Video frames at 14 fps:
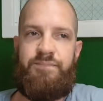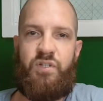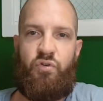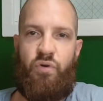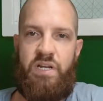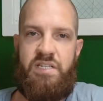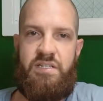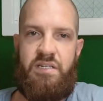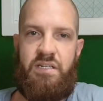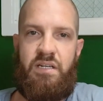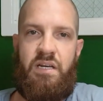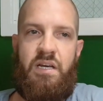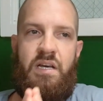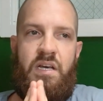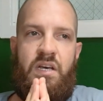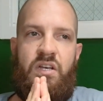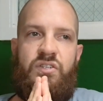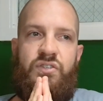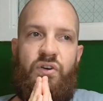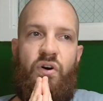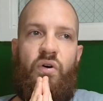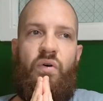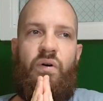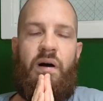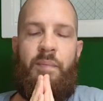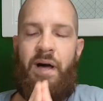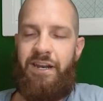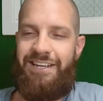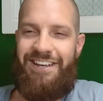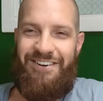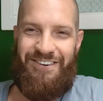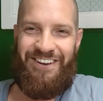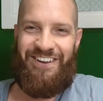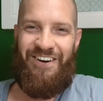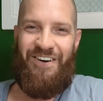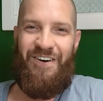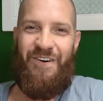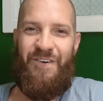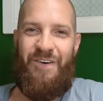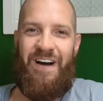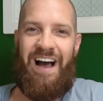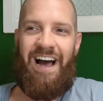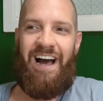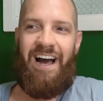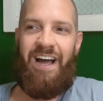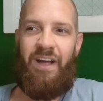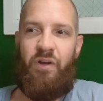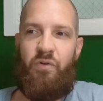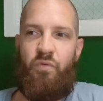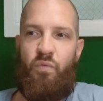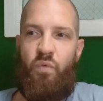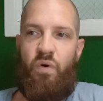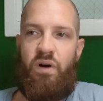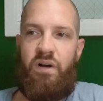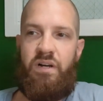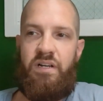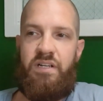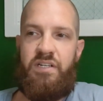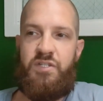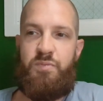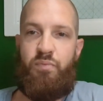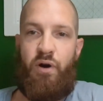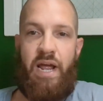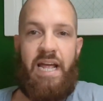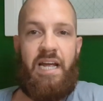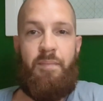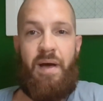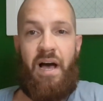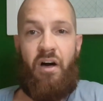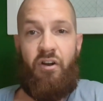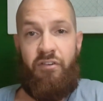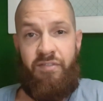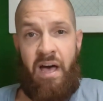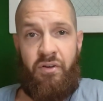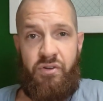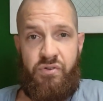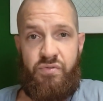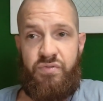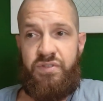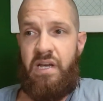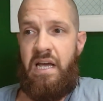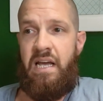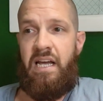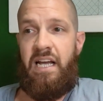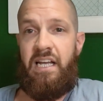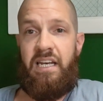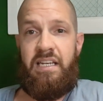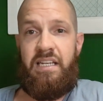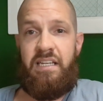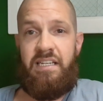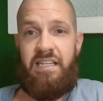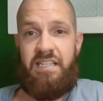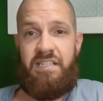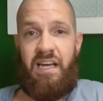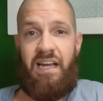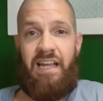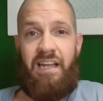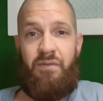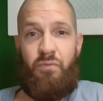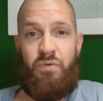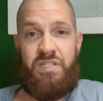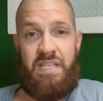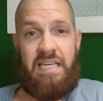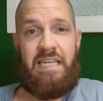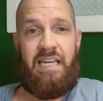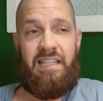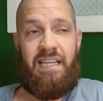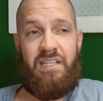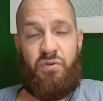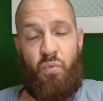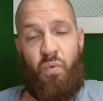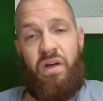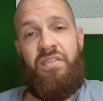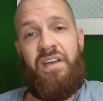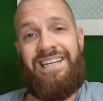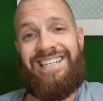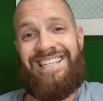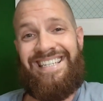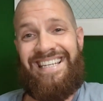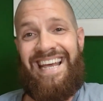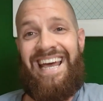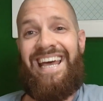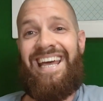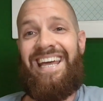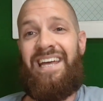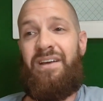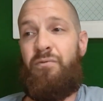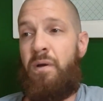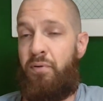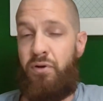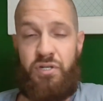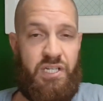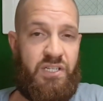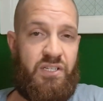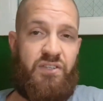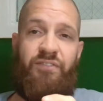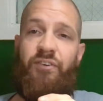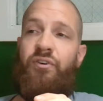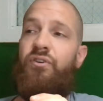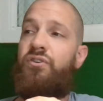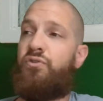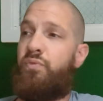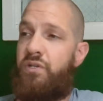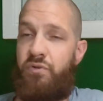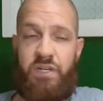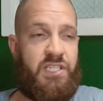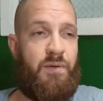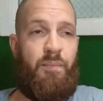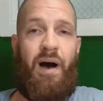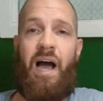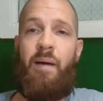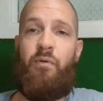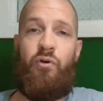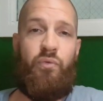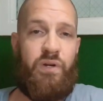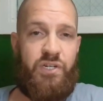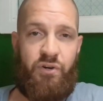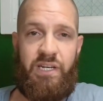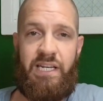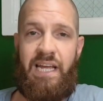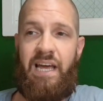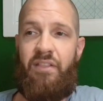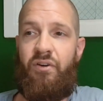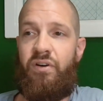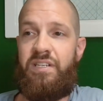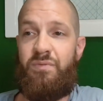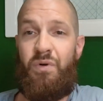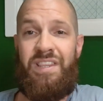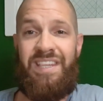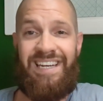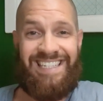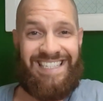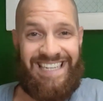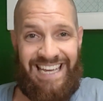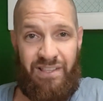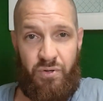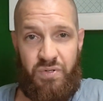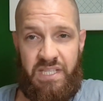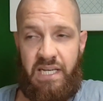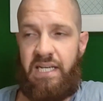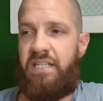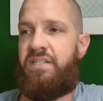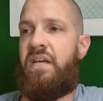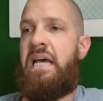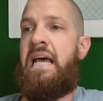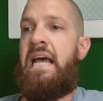crazy. So about a year ago, I was praying about our values and was thinking that it's one thing to say we put Jesus first, we trust the Bible, we journey together. It's one thing to say those things.